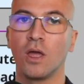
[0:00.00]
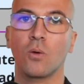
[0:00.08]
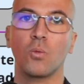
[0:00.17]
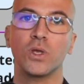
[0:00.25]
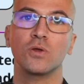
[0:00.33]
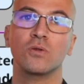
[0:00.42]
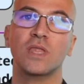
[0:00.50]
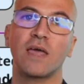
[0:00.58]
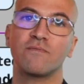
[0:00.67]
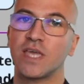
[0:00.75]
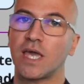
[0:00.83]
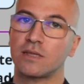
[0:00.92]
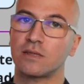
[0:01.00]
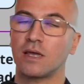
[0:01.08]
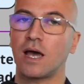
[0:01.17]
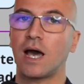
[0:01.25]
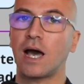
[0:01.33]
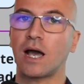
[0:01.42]
We don't have yet
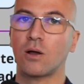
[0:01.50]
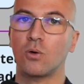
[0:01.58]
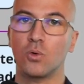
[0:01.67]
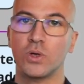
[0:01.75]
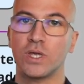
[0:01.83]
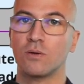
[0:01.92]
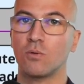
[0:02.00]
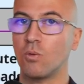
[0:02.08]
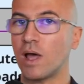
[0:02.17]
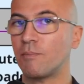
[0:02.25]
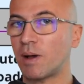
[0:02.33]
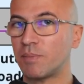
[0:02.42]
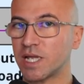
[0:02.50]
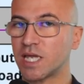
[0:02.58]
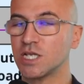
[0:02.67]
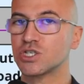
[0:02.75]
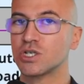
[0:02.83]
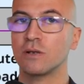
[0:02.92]
a GUI web
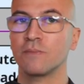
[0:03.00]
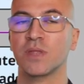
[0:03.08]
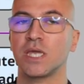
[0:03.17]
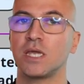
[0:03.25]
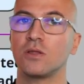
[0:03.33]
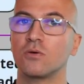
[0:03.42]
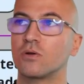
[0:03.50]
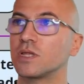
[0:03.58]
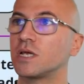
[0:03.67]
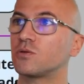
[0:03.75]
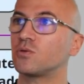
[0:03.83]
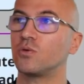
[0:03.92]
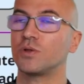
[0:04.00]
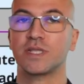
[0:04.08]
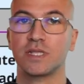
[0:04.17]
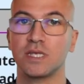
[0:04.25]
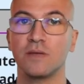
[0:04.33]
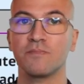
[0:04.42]
application in order to
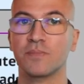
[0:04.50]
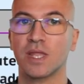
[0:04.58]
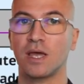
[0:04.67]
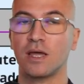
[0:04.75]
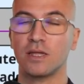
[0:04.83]
see uh,